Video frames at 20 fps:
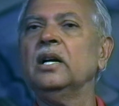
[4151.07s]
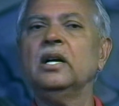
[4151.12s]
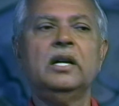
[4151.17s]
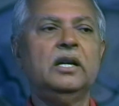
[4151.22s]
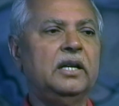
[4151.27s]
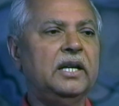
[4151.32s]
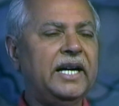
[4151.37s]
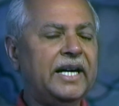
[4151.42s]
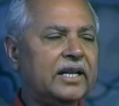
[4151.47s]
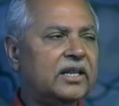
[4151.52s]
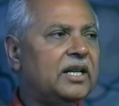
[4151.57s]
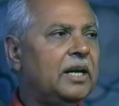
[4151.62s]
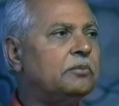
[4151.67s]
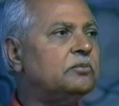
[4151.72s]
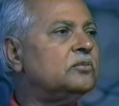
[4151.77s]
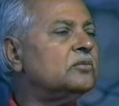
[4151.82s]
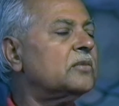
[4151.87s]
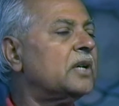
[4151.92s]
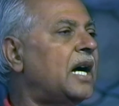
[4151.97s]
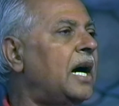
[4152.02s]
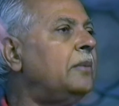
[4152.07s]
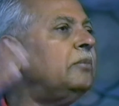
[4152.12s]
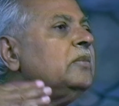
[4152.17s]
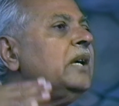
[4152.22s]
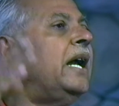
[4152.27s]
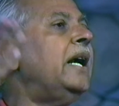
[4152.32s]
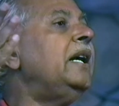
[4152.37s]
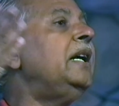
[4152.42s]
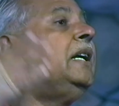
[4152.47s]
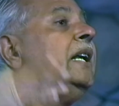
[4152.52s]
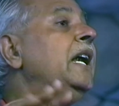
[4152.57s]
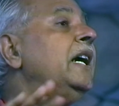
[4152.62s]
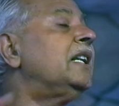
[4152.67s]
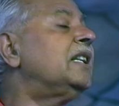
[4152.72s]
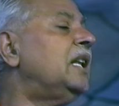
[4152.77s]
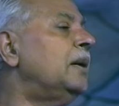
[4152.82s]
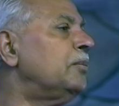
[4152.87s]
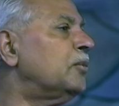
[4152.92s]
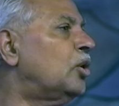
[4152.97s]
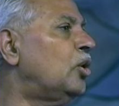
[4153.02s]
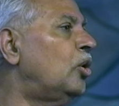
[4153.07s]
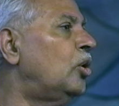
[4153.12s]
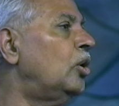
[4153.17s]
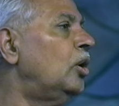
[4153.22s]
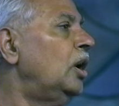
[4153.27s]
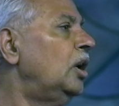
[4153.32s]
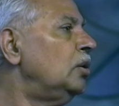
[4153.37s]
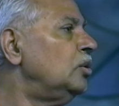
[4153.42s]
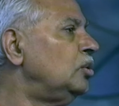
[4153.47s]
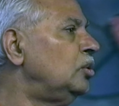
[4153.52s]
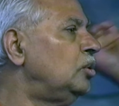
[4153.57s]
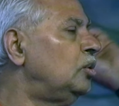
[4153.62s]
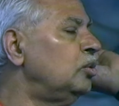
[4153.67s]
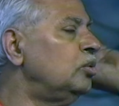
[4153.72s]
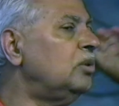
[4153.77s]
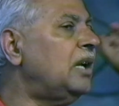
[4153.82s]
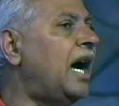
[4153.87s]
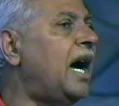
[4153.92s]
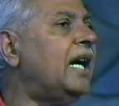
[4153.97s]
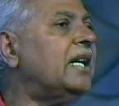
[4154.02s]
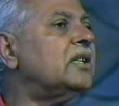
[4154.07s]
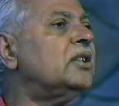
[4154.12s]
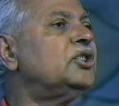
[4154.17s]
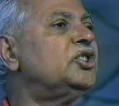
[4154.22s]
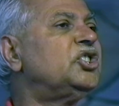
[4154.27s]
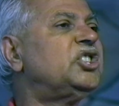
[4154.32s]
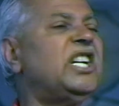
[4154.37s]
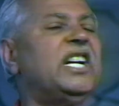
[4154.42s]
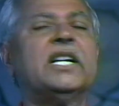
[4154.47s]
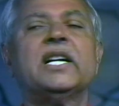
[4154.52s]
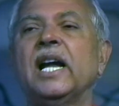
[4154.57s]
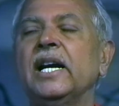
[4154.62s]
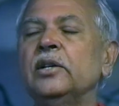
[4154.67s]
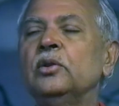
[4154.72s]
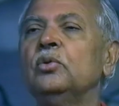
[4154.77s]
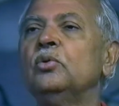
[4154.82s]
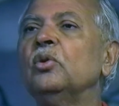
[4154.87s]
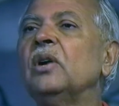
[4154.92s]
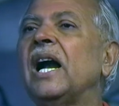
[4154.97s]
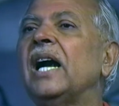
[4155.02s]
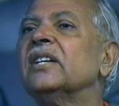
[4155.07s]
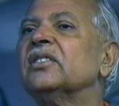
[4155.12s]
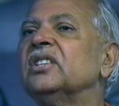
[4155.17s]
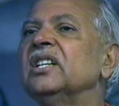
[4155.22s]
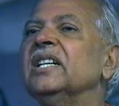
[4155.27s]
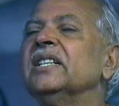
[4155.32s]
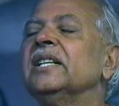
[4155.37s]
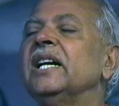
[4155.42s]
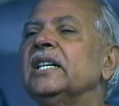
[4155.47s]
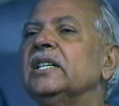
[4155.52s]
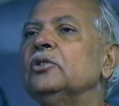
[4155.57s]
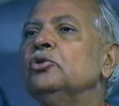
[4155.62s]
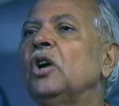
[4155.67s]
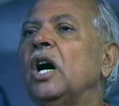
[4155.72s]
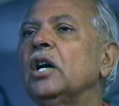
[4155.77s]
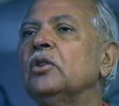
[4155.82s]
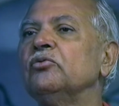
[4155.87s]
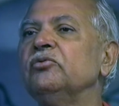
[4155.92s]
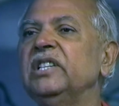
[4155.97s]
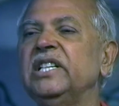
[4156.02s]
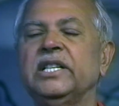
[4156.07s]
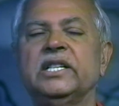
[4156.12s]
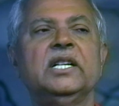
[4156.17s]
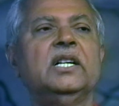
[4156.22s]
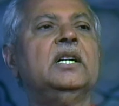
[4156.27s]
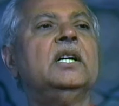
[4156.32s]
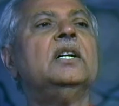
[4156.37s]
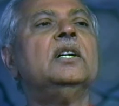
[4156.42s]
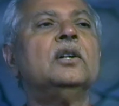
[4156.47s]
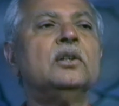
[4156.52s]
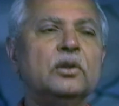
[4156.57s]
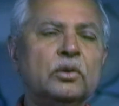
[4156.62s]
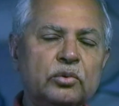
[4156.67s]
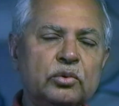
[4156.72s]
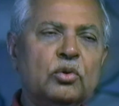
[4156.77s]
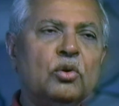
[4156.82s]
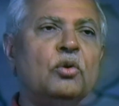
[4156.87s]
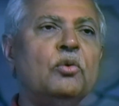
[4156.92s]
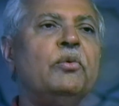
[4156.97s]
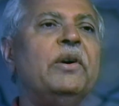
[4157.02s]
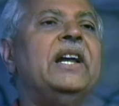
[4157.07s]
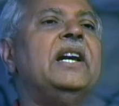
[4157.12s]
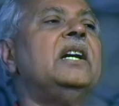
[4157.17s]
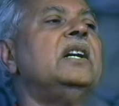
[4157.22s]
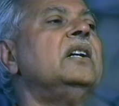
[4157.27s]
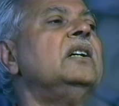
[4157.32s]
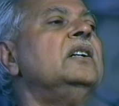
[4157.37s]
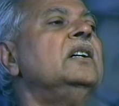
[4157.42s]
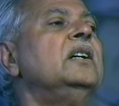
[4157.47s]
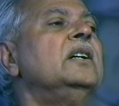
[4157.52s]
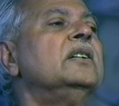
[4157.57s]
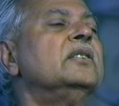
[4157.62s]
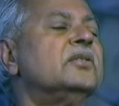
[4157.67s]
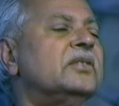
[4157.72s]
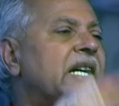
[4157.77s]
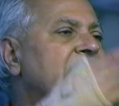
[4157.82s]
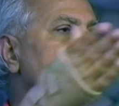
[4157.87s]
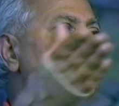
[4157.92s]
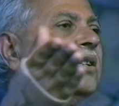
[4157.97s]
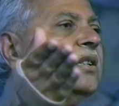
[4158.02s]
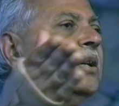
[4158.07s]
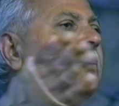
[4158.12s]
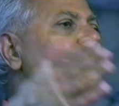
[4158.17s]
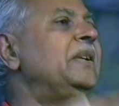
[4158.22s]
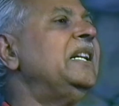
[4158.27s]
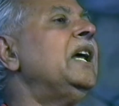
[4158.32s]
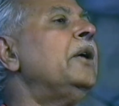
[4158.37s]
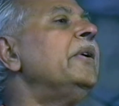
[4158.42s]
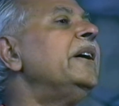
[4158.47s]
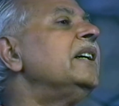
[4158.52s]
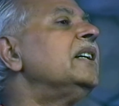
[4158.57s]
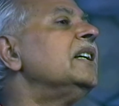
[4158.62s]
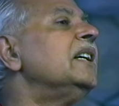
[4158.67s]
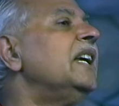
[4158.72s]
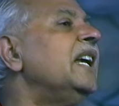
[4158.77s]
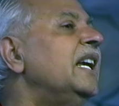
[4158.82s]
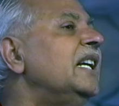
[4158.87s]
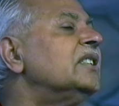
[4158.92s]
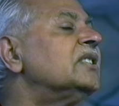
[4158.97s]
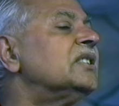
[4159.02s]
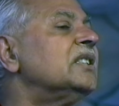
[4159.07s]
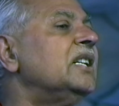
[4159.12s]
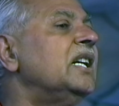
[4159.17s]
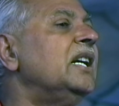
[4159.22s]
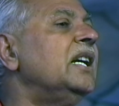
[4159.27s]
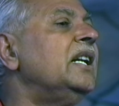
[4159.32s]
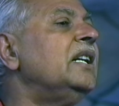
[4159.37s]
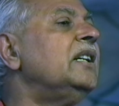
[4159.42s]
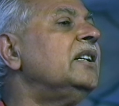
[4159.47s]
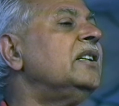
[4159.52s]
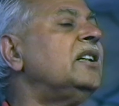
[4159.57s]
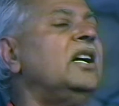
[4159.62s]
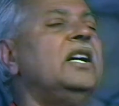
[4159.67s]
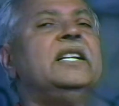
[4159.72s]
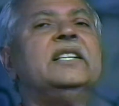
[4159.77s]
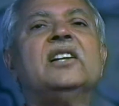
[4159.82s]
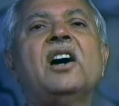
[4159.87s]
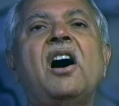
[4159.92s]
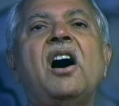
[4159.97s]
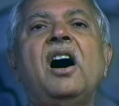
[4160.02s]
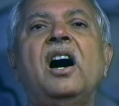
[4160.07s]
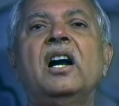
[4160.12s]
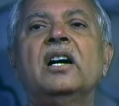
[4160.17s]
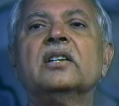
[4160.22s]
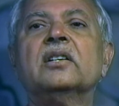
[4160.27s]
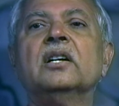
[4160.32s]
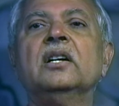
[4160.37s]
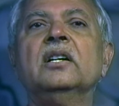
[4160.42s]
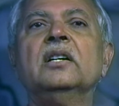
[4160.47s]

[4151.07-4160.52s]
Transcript: Let them come and let them go. Do not check and do not think that you are weak. Know well that the beloved is in, in the heart.